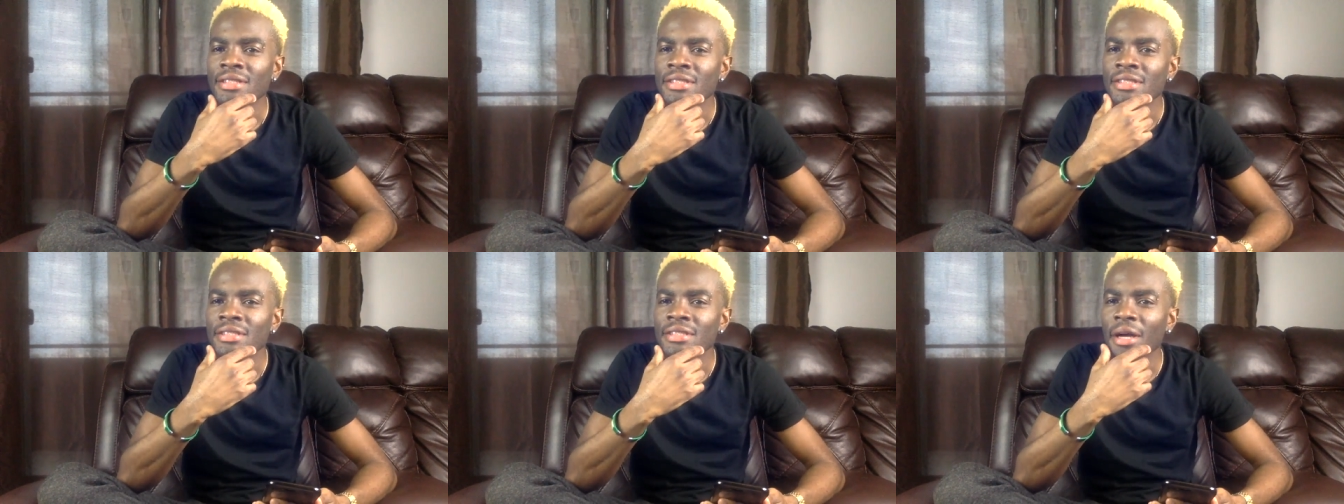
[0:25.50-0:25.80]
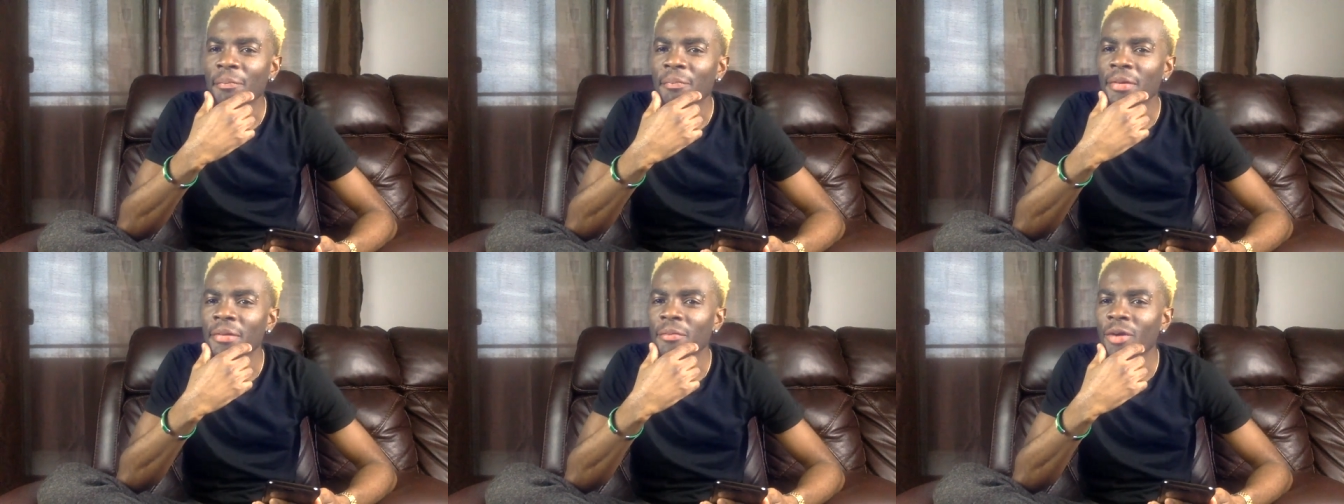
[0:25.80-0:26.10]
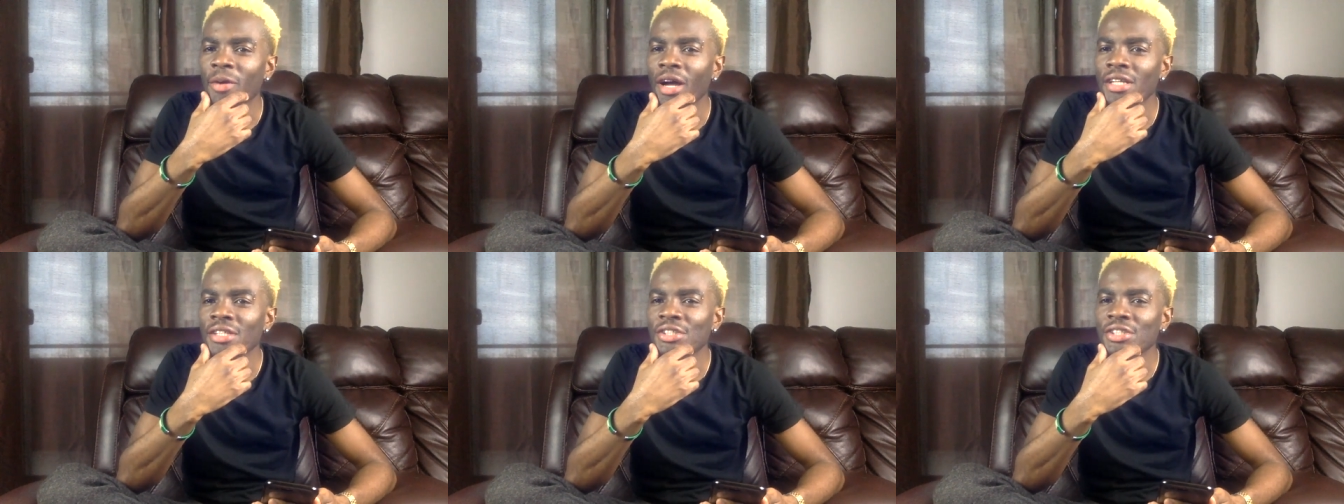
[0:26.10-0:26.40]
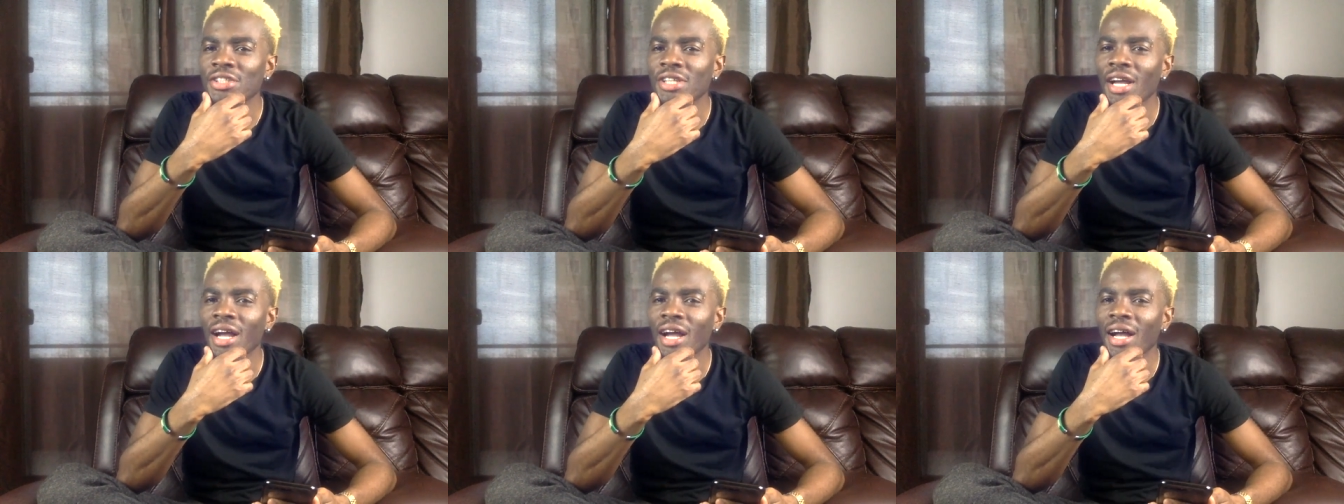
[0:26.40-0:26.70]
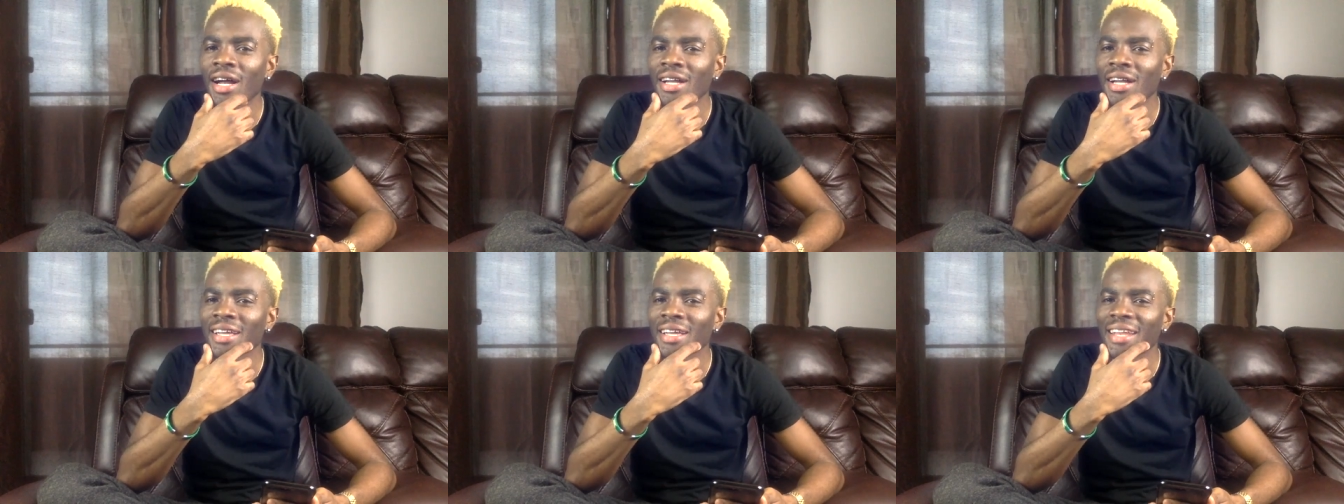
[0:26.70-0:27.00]
Shappy
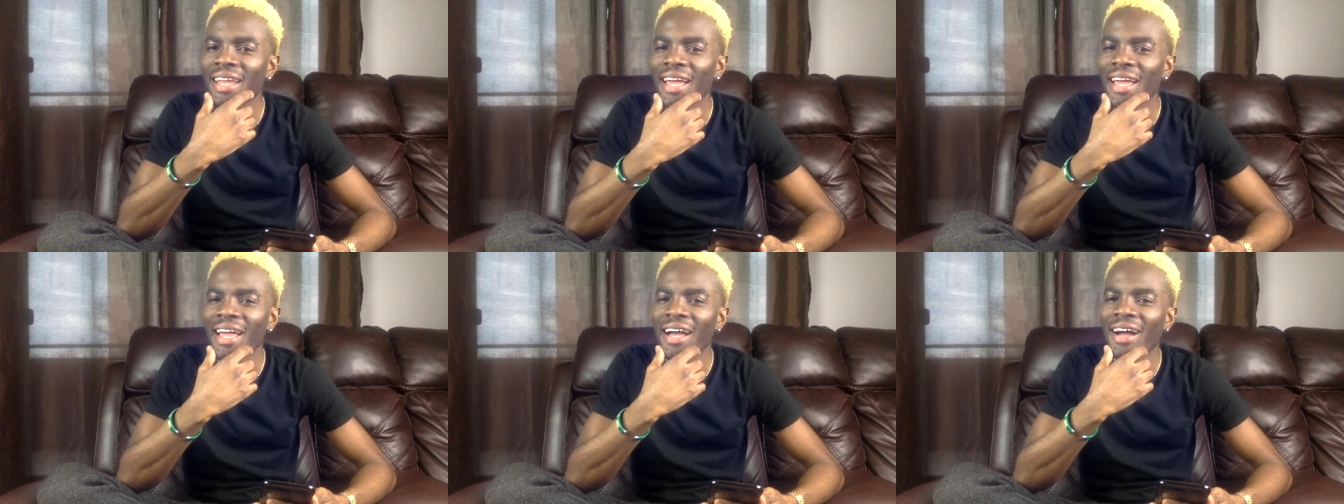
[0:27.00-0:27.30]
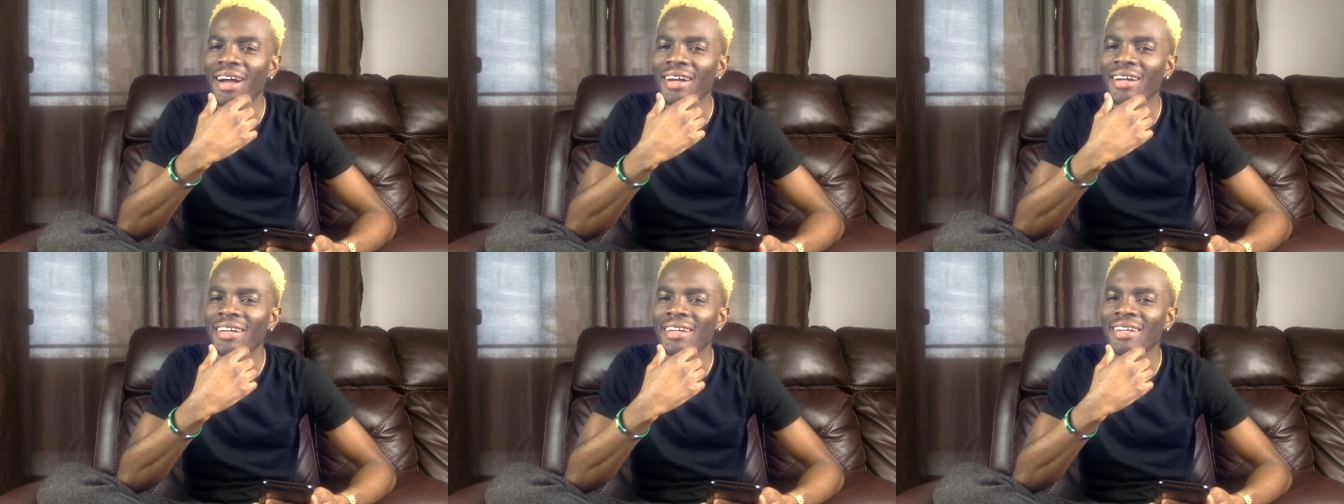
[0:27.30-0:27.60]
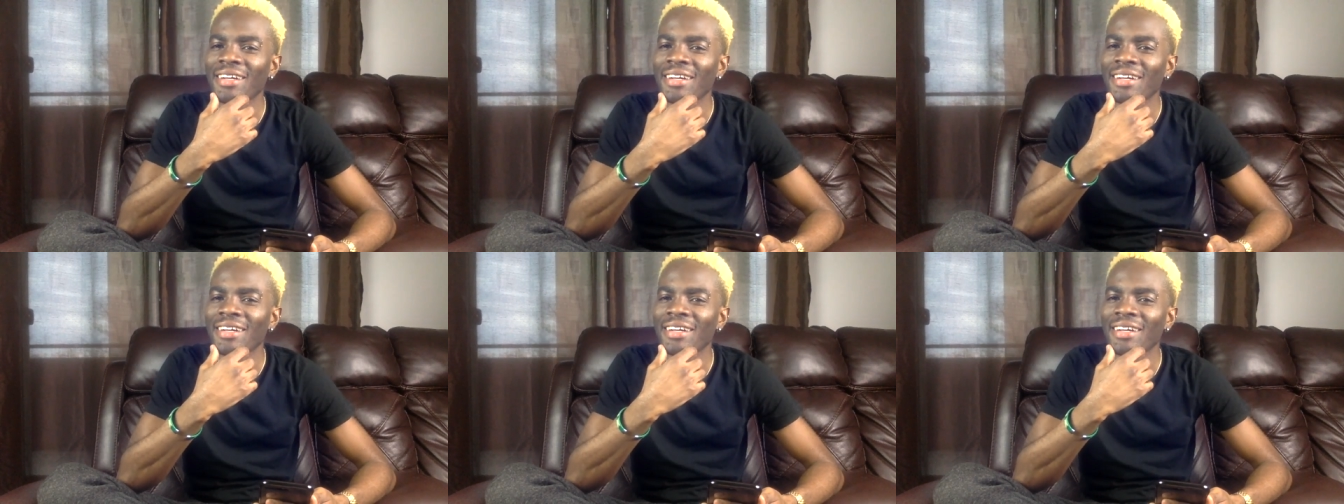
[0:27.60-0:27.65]
Bradshaw, you there?